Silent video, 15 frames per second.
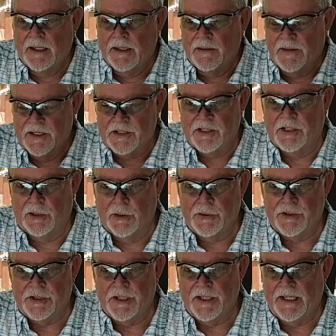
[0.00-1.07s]
this
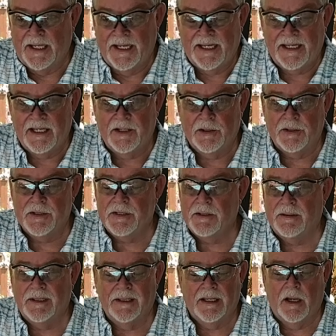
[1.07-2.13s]
solution, it kills
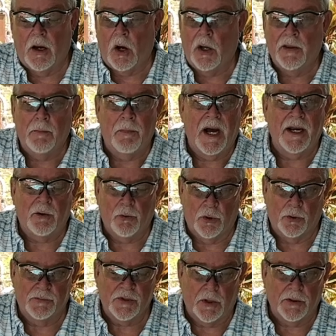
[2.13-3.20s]
all the
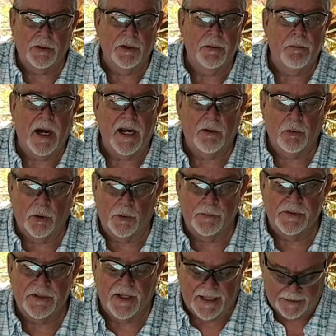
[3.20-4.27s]
microbes, all the good
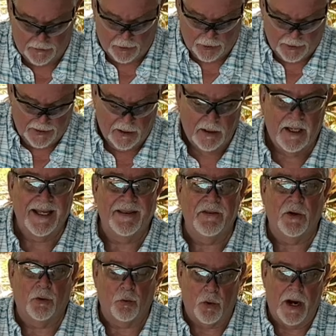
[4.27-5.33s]
microbes that are in the
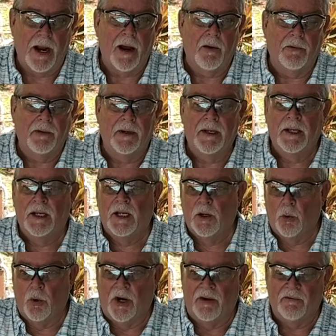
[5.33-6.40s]
ground
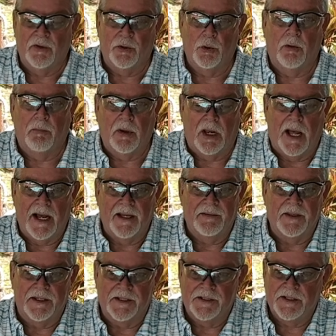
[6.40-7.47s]
wherever you apply
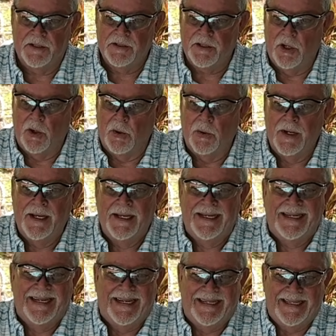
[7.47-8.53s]
this. So
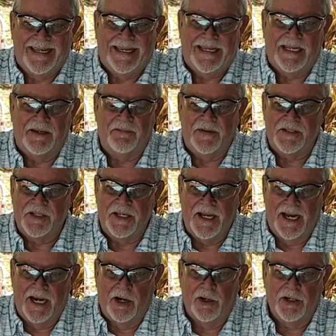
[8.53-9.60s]
again, if it's an
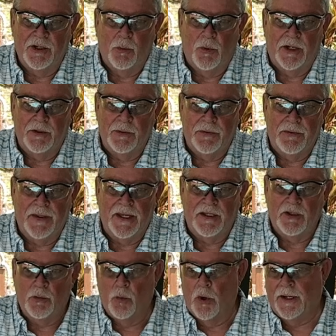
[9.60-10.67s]
area where you think
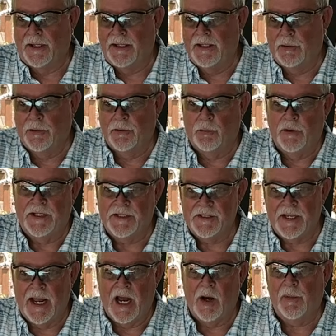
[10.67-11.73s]
you want to kill the weeds
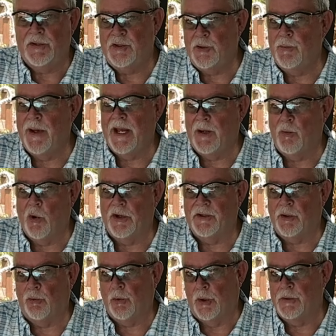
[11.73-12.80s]
now, but you may want
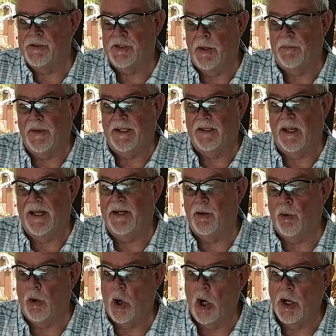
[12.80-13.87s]
to grow something
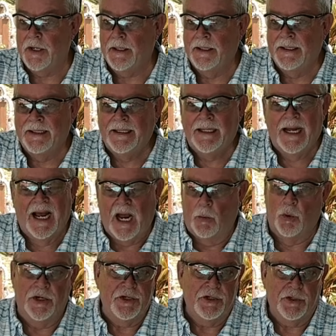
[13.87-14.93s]
later on, I
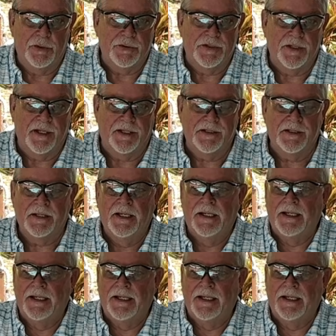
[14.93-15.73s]
wouldn't use this,